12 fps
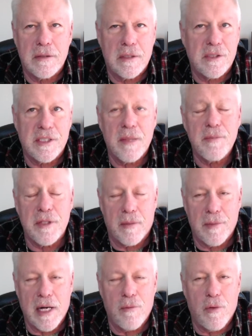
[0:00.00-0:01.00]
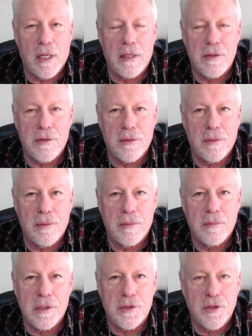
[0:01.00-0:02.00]
symptom that I've run into
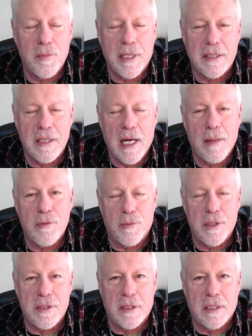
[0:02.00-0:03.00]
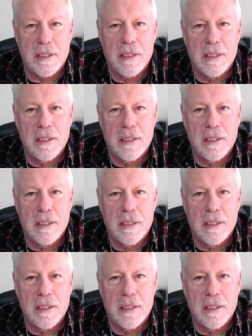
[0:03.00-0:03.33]
just too many times recently